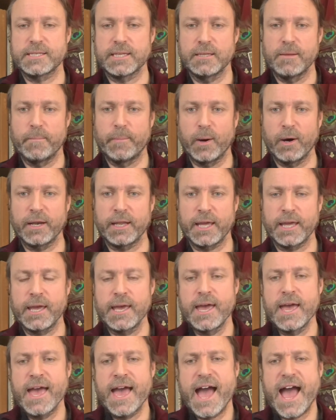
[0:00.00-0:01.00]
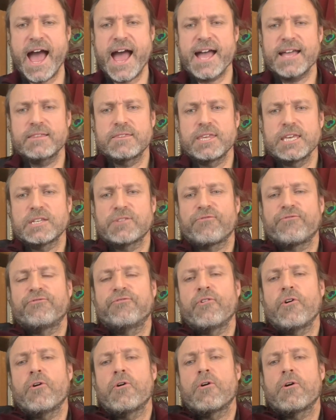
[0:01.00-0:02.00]
in the body, and these
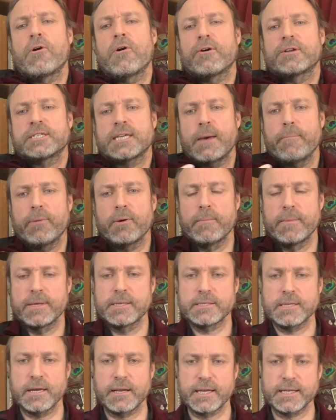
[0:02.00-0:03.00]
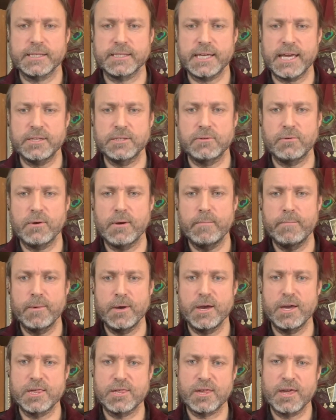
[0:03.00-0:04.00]
4 temperaments that are said to
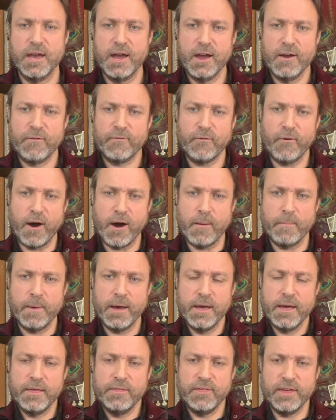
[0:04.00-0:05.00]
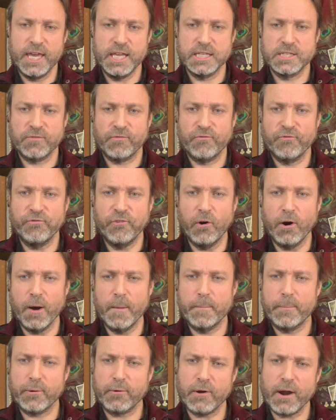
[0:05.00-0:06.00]
emerge from these
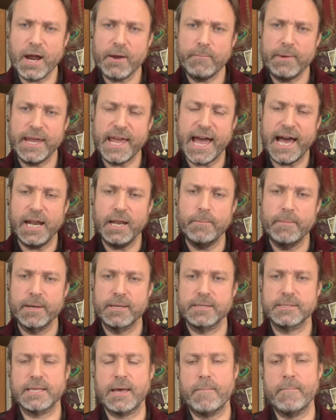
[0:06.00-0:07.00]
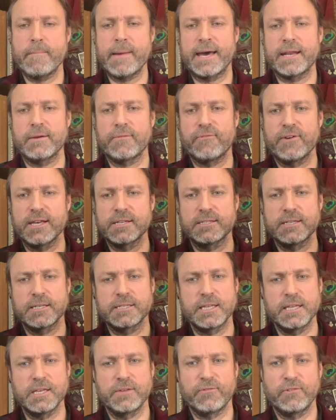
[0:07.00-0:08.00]
4 primary elements that manifest as
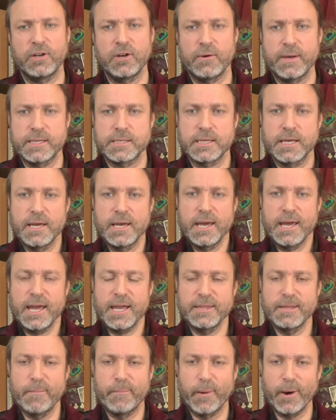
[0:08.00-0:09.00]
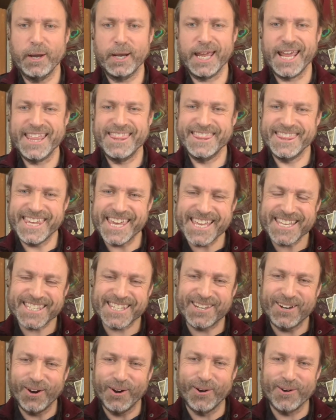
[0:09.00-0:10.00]
these fluids in the body. This
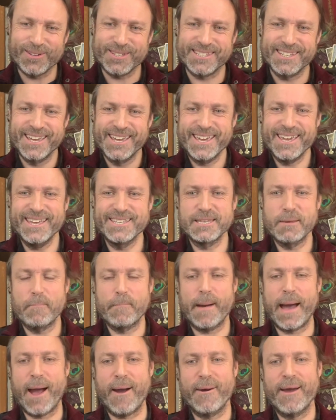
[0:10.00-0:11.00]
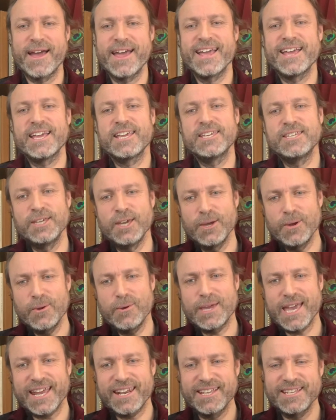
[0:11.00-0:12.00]
course is about you
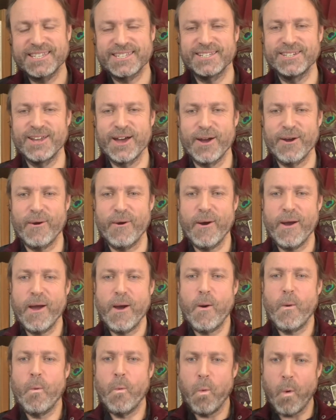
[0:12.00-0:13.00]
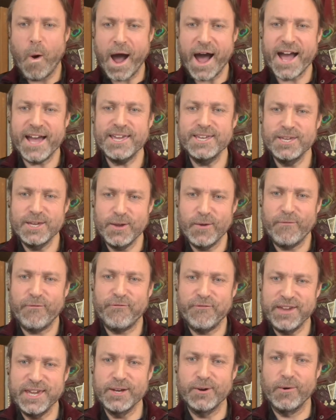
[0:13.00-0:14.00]
getting to know why you
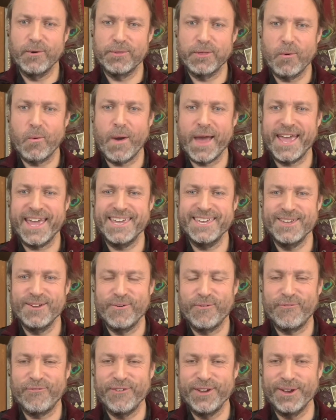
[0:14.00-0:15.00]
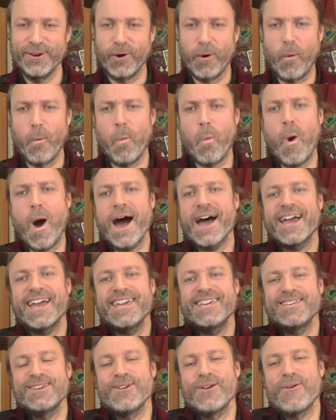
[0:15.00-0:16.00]
feel the way you feel, why
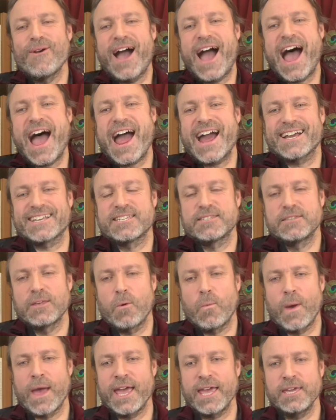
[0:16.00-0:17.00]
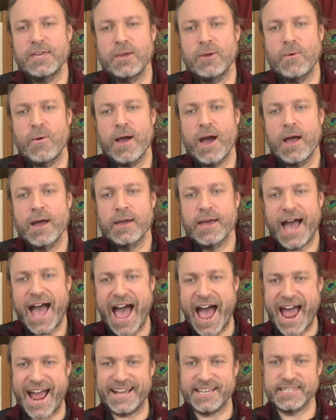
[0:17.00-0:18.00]
you act the way you
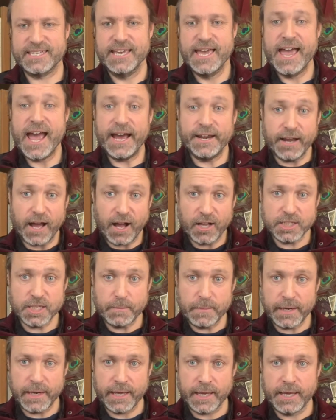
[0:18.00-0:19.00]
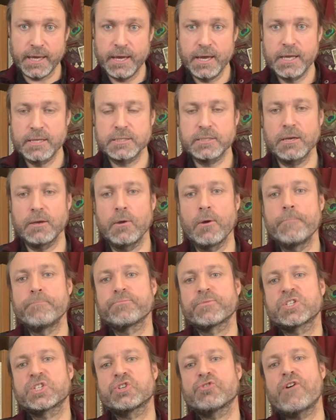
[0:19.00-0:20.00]
act, and ultimately to
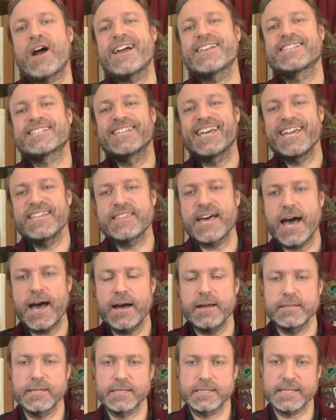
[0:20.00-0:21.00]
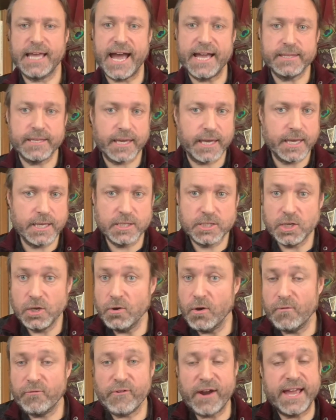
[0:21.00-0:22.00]
translate that understanding into
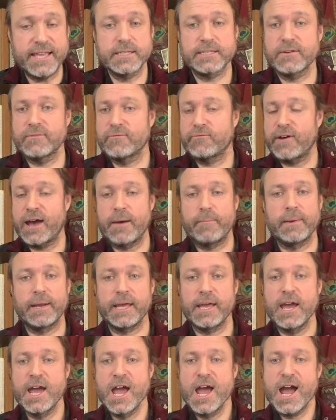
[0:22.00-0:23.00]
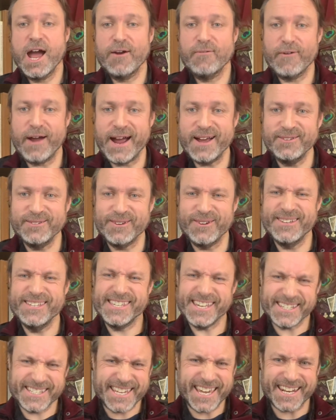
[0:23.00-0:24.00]
your friends and family around you, and
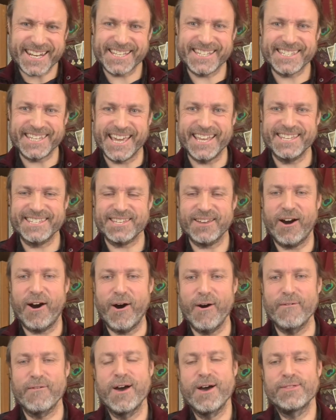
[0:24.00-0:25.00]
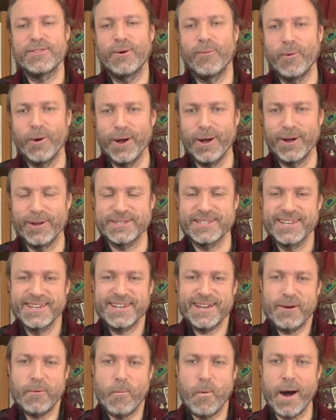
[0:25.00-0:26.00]
just get a sense of the world
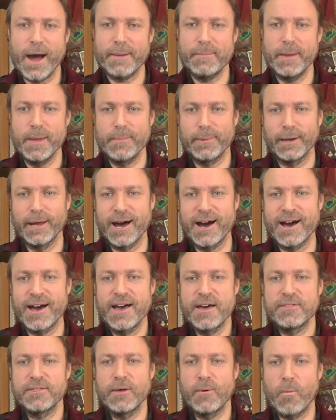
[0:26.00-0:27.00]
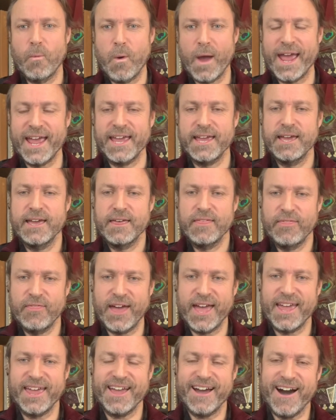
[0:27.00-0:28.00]
and why people are the way
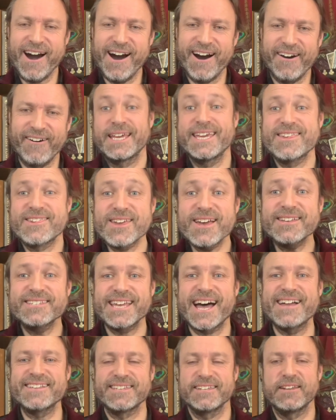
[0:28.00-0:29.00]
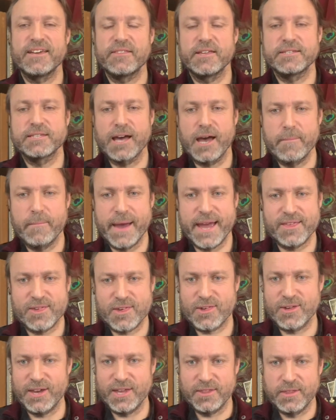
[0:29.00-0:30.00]
they are. It just adds another
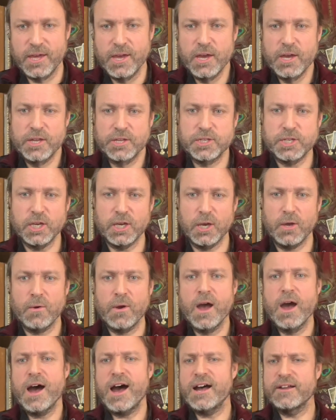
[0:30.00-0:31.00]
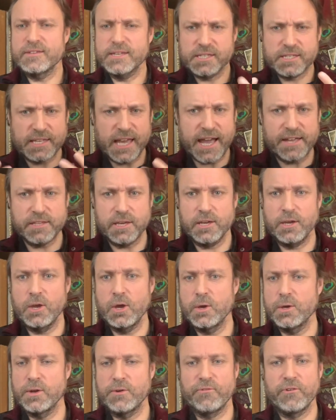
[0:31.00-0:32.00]
dimension to understanding who
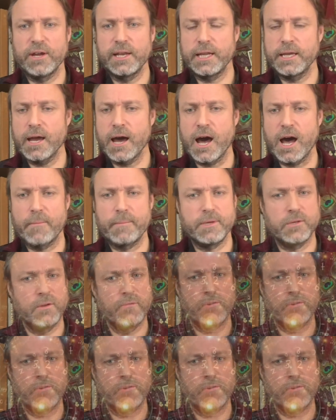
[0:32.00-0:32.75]
you really are. You've